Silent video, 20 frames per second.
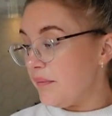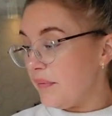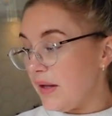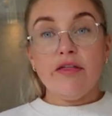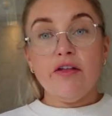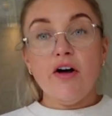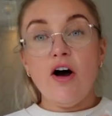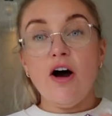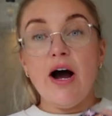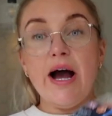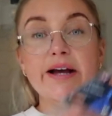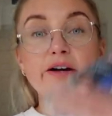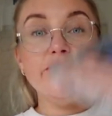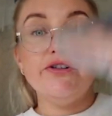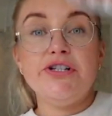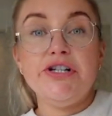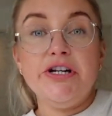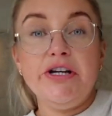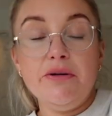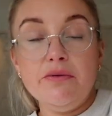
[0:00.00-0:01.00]
I thought I
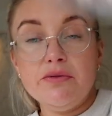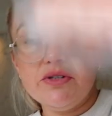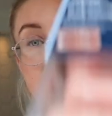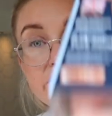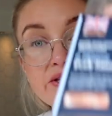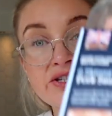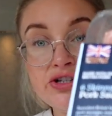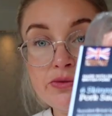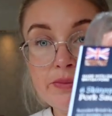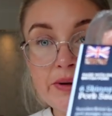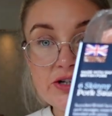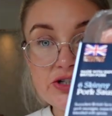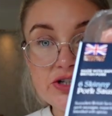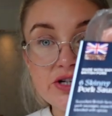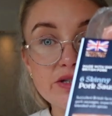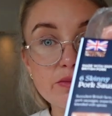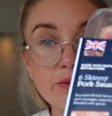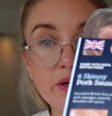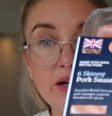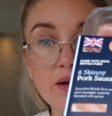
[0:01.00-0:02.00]
could do sausage and mash
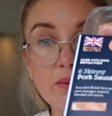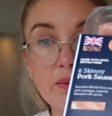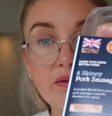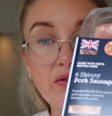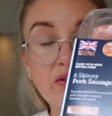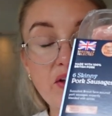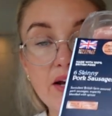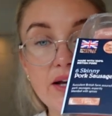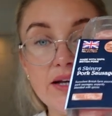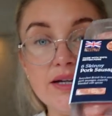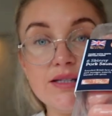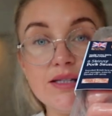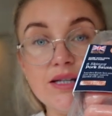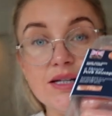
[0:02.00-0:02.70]
this week with these.